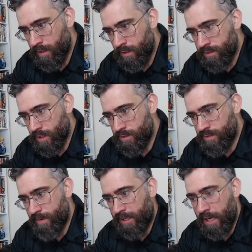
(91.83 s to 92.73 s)
So
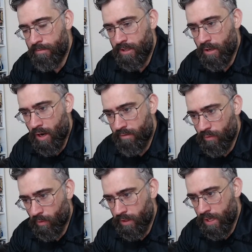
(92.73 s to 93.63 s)
Zibet Gaming, hi
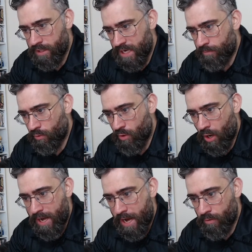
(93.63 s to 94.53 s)
everyone. Deadpool
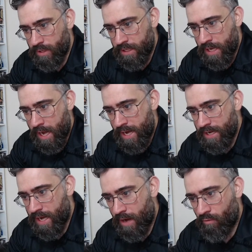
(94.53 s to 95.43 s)
9, howdy.
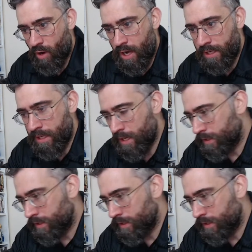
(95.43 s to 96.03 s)
Dan Riley,